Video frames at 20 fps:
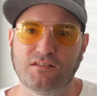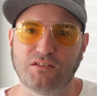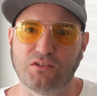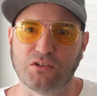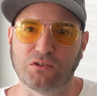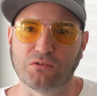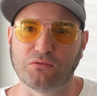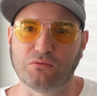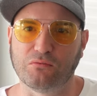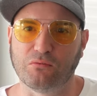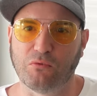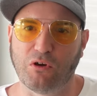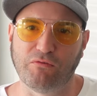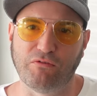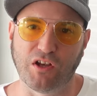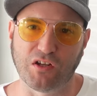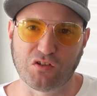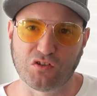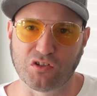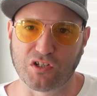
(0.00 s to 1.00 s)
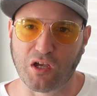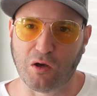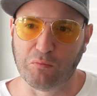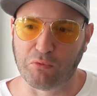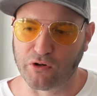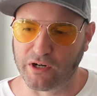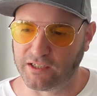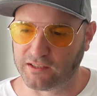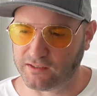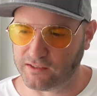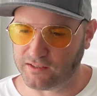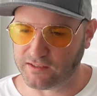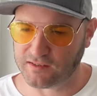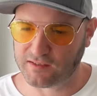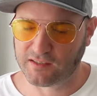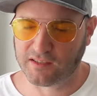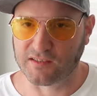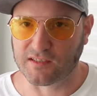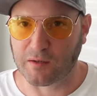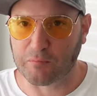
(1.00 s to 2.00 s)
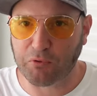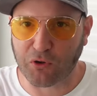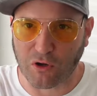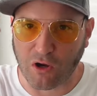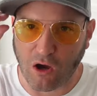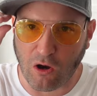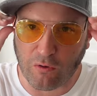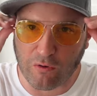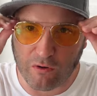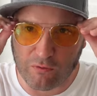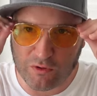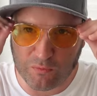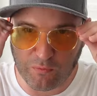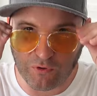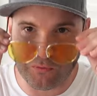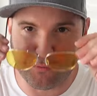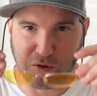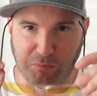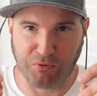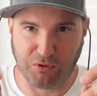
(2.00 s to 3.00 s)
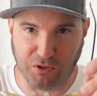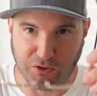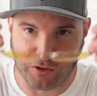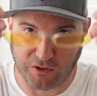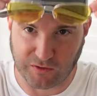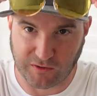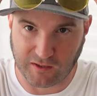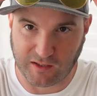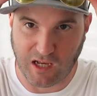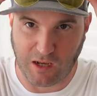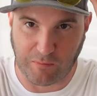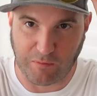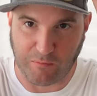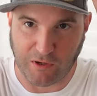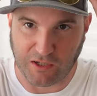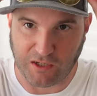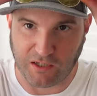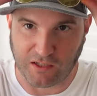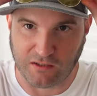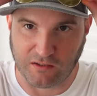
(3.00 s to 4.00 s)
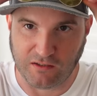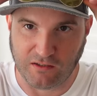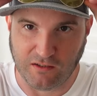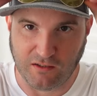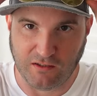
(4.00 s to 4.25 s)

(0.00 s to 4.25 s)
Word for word: You know, eventually I'll break these because I put, I always put them up here on the top of my head.